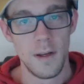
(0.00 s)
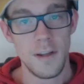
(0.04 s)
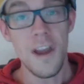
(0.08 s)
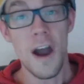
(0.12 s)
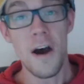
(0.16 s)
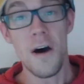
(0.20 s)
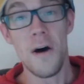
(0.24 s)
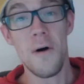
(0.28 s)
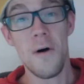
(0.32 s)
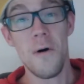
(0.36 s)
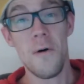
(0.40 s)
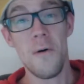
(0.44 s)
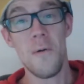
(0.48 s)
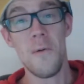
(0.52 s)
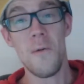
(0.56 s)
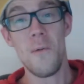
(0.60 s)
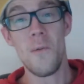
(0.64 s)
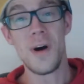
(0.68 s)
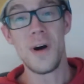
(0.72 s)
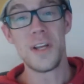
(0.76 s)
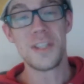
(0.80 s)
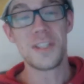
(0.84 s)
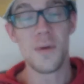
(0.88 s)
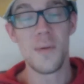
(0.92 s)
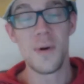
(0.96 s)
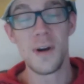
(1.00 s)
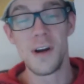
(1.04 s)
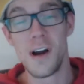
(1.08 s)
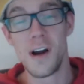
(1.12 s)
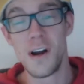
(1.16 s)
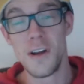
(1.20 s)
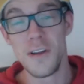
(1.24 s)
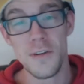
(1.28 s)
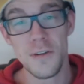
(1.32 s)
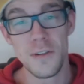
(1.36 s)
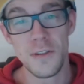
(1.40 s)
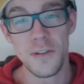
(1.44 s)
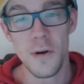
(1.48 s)
Yo, what's going
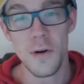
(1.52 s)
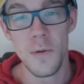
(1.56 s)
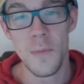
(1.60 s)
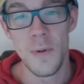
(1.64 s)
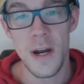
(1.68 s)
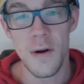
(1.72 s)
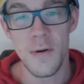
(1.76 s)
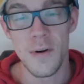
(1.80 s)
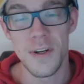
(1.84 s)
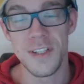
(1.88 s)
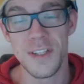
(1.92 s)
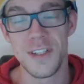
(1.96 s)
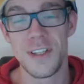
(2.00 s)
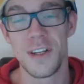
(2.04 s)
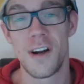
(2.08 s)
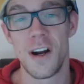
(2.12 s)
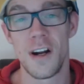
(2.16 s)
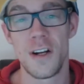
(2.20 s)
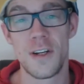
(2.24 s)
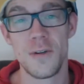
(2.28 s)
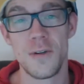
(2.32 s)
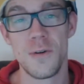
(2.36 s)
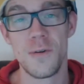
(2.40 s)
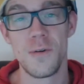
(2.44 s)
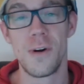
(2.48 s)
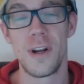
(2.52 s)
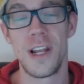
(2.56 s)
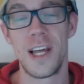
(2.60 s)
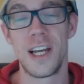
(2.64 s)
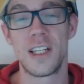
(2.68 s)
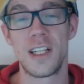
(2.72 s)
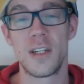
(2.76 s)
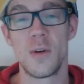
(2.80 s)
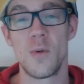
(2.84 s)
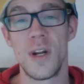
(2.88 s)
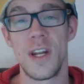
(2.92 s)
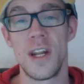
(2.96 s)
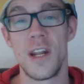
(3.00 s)
on YouTube? Here is the Cartoon
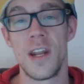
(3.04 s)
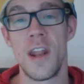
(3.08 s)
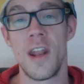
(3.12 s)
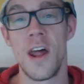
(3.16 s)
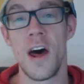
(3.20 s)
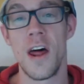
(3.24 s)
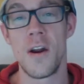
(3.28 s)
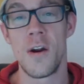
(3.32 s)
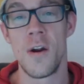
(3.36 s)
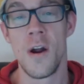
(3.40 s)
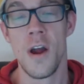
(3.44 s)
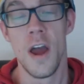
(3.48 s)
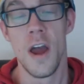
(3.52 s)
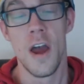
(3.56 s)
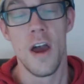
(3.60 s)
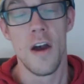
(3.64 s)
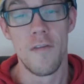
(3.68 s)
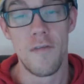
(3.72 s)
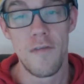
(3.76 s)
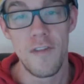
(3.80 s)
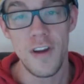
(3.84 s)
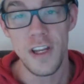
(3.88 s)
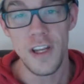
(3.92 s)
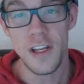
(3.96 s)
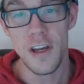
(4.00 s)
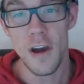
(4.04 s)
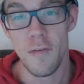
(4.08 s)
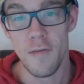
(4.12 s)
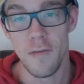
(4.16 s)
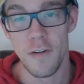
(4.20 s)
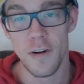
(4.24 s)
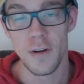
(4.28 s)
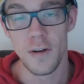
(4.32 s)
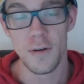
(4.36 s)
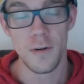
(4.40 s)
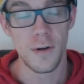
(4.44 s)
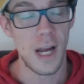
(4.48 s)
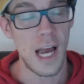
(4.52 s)
Collector with another video
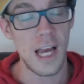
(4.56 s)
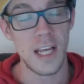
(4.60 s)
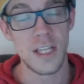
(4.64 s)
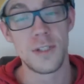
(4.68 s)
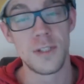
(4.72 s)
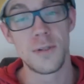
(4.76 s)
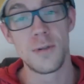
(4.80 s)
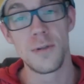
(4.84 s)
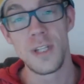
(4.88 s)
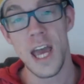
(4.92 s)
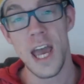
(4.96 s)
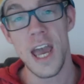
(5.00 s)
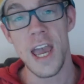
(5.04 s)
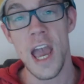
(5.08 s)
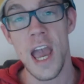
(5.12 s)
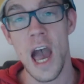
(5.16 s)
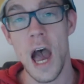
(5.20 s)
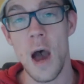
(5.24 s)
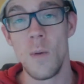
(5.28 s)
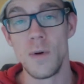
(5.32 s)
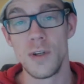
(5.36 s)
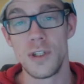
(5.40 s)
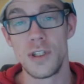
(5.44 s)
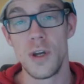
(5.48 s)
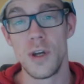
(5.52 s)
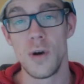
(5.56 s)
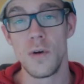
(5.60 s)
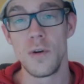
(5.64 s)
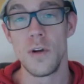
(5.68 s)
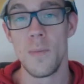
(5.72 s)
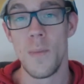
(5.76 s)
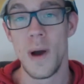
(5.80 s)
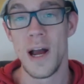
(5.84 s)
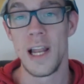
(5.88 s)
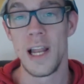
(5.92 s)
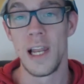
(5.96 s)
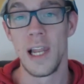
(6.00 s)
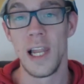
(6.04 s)
for you guys. Today I will show you
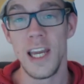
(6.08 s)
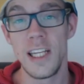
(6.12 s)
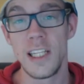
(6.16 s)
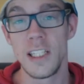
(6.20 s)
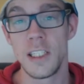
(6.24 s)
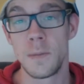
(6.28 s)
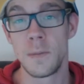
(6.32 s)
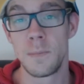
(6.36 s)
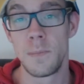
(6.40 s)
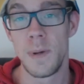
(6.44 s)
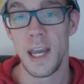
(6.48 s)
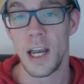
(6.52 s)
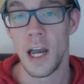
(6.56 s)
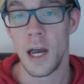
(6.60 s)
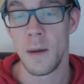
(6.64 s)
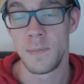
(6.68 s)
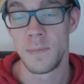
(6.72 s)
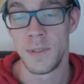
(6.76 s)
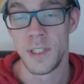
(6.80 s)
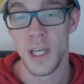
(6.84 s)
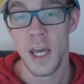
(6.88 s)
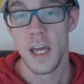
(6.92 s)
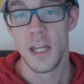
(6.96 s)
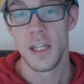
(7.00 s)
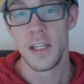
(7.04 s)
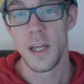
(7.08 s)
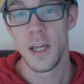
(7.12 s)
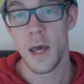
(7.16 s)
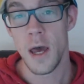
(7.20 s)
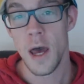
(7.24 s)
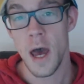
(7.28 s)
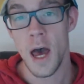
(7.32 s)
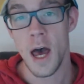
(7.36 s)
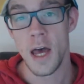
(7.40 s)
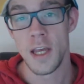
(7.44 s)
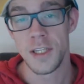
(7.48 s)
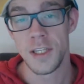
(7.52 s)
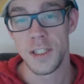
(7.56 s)
my latest pickups,
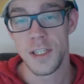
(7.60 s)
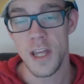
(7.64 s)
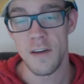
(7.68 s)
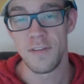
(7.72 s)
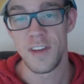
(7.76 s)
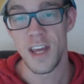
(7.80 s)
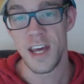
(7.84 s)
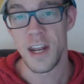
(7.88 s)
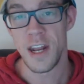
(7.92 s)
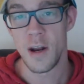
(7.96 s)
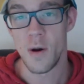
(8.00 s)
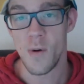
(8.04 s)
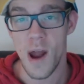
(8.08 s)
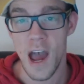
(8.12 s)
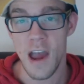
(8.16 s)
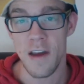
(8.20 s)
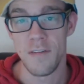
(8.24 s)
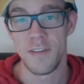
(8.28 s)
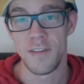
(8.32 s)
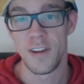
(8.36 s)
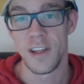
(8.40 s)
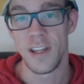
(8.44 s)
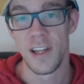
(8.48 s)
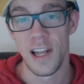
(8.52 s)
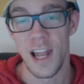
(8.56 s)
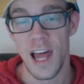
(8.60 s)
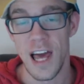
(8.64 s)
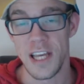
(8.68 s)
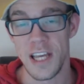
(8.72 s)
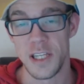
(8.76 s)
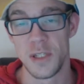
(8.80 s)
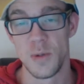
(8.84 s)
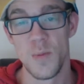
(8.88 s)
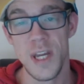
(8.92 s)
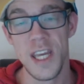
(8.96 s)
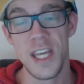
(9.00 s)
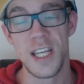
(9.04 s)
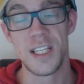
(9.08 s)
the stuff that arrived in the
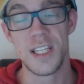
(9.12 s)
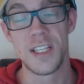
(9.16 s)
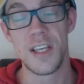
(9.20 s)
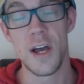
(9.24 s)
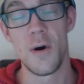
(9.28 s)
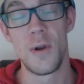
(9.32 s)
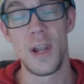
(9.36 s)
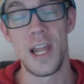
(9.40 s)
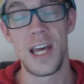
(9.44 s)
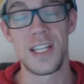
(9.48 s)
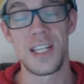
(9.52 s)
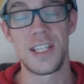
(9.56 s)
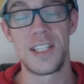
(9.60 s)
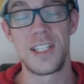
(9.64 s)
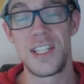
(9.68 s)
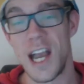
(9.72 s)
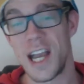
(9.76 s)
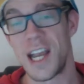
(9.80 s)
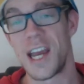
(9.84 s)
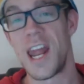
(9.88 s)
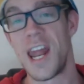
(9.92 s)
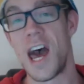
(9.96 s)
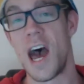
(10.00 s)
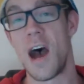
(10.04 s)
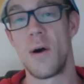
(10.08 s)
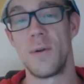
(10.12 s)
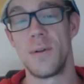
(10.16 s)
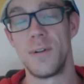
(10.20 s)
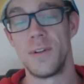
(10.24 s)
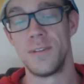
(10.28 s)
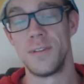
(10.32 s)
last week. So let's check it out.